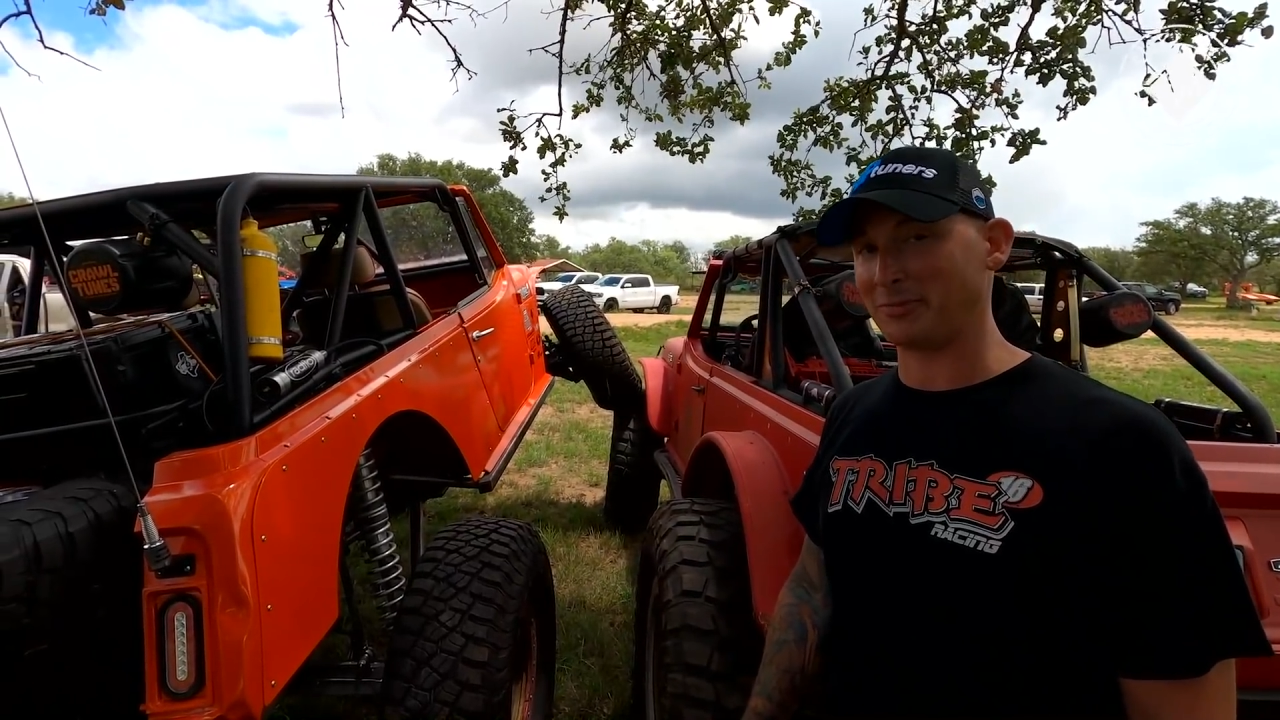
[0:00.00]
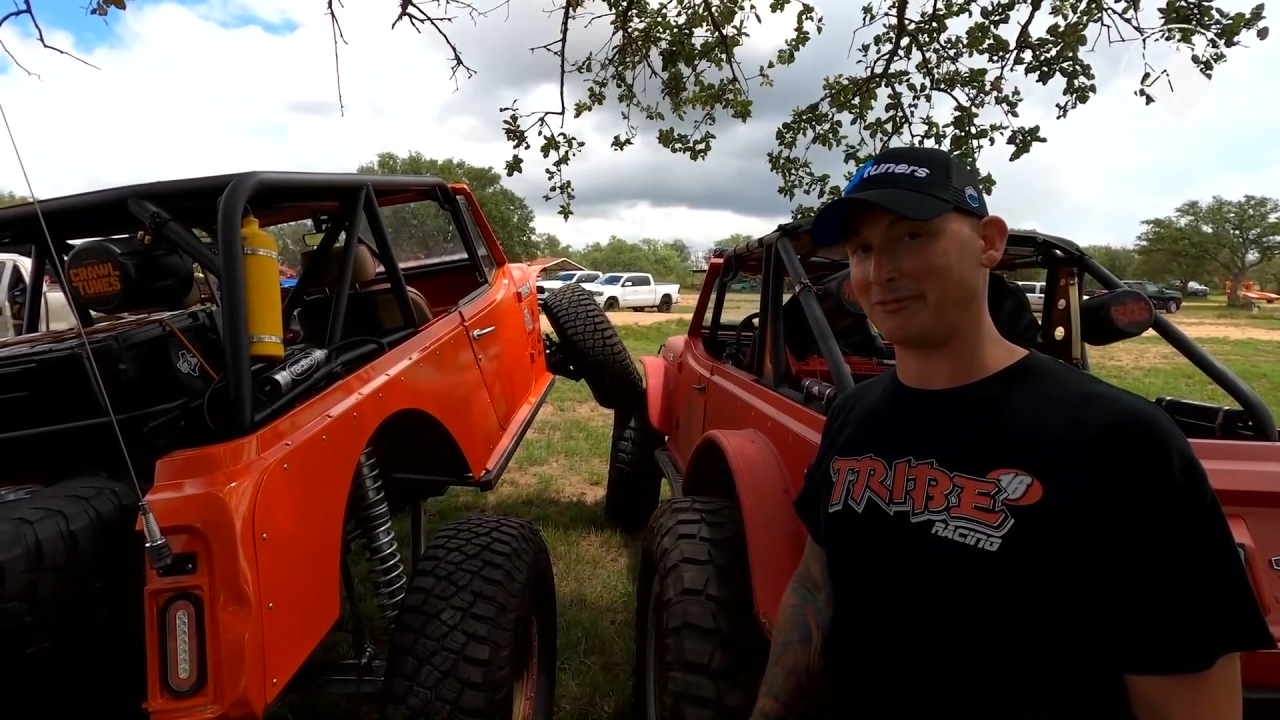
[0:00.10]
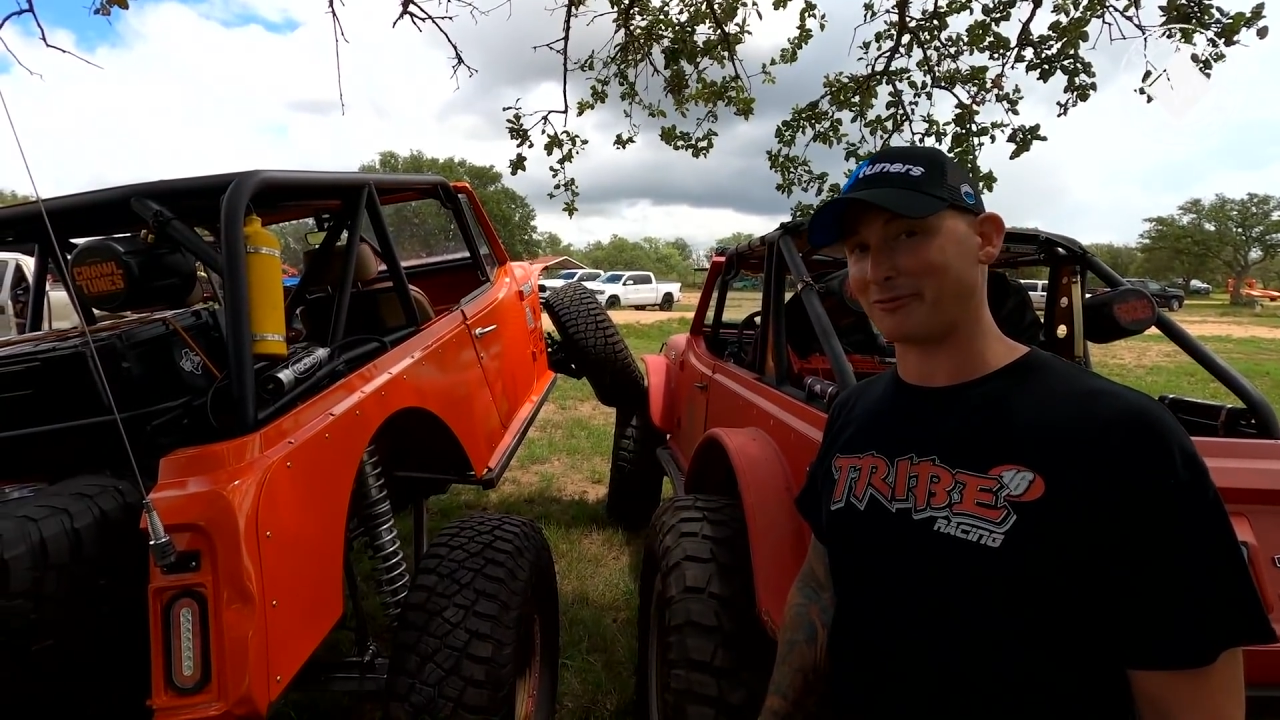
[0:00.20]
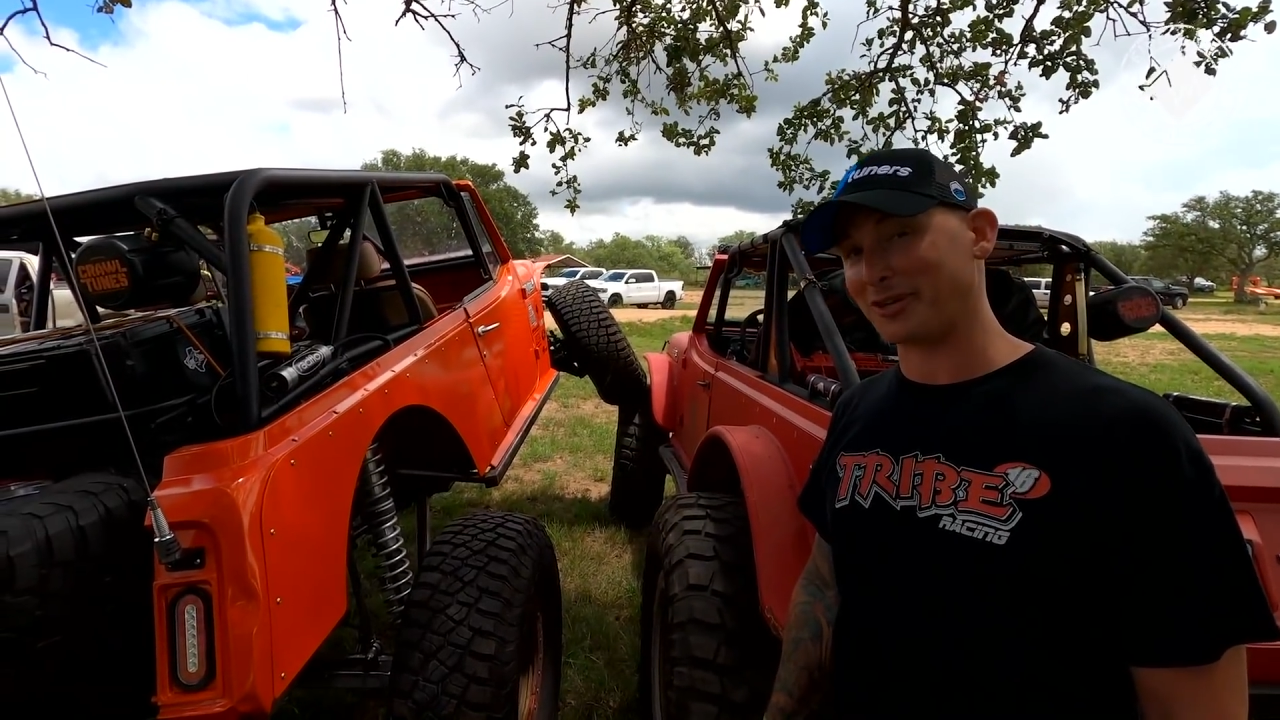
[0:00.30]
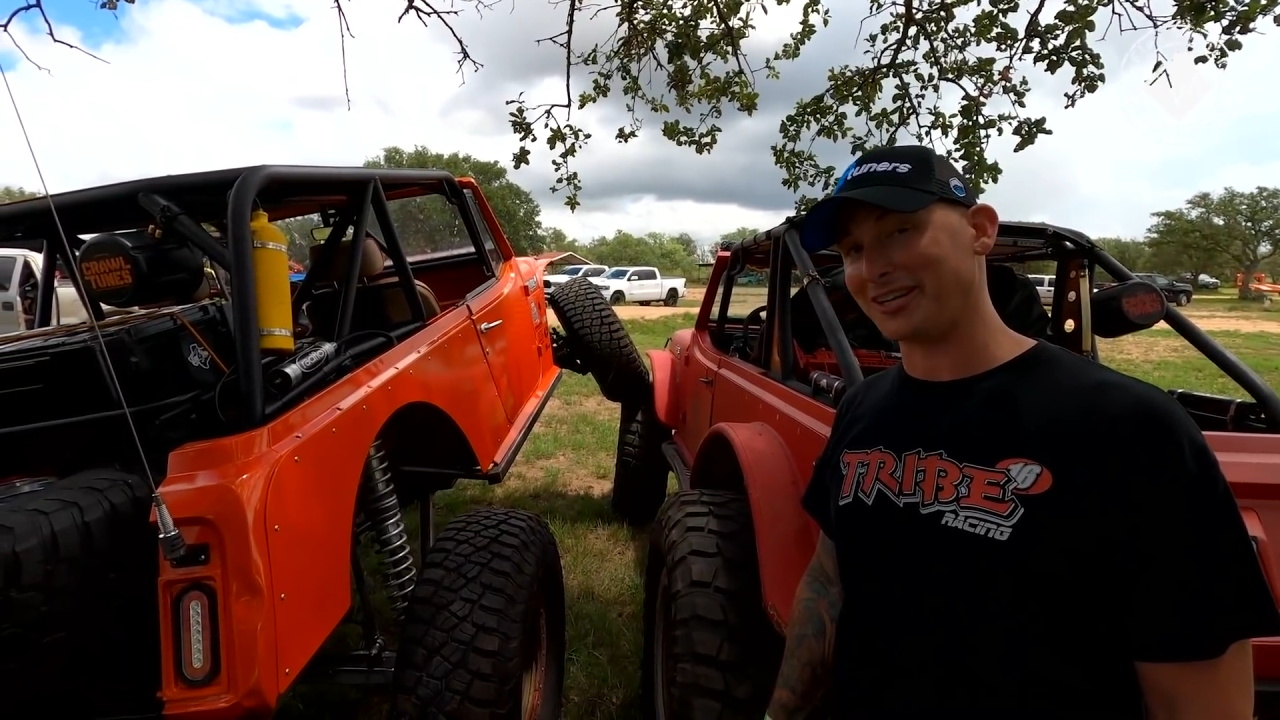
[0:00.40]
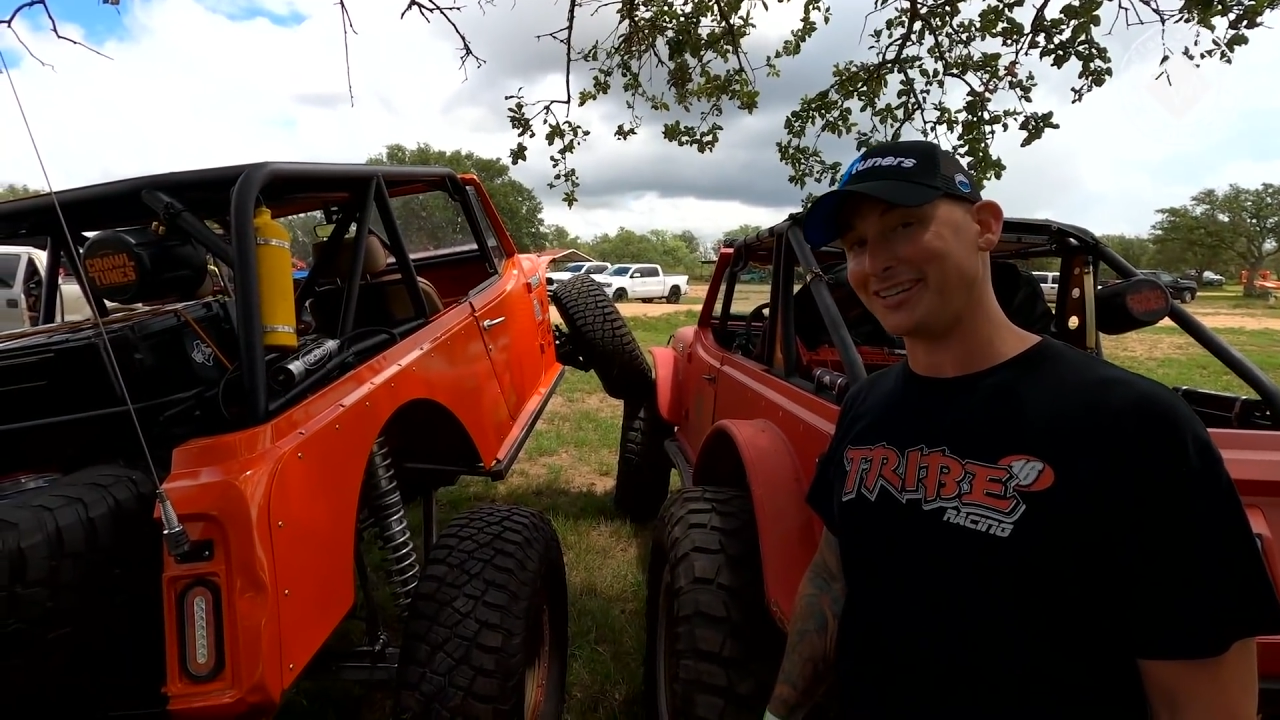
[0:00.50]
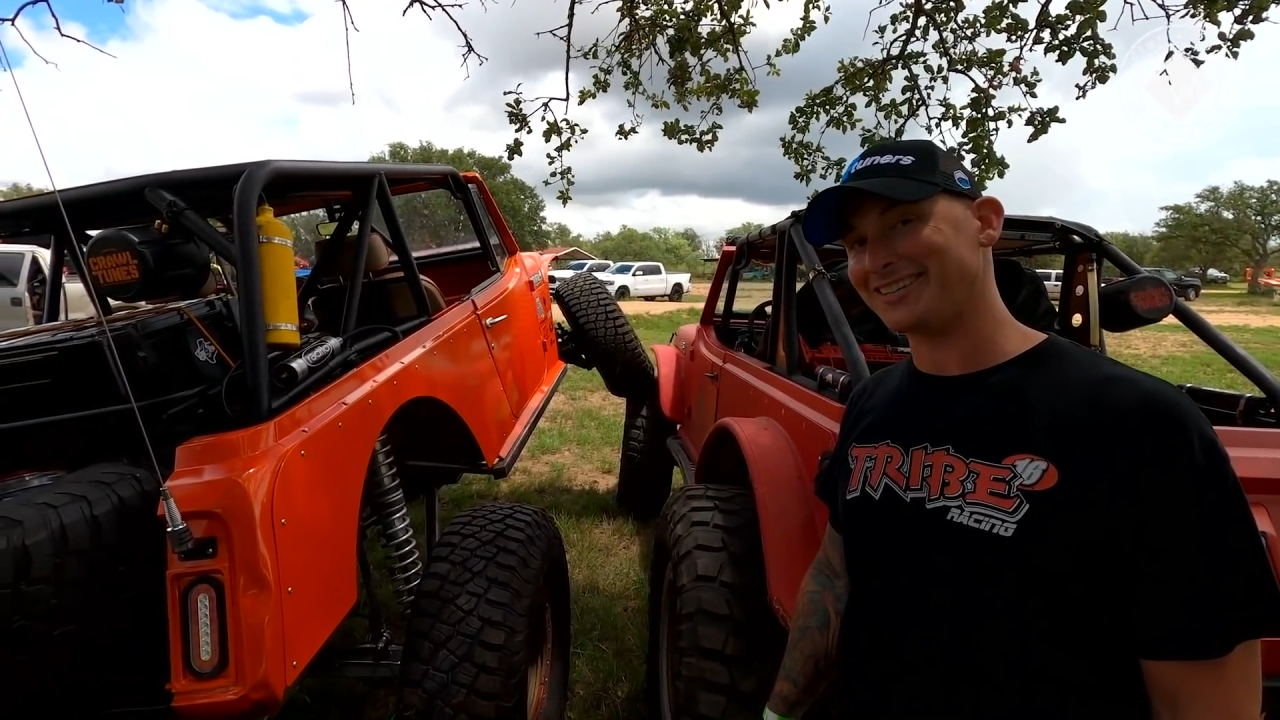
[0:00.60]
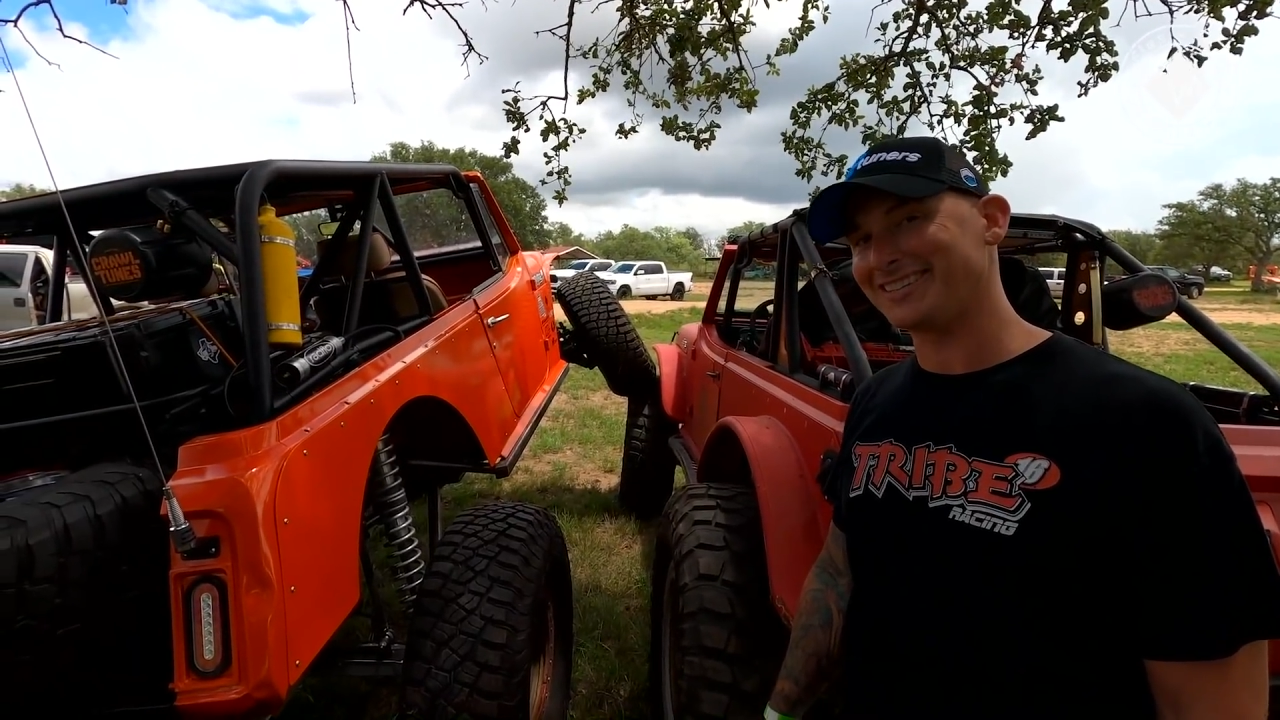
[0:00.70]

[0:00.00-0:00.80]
me free,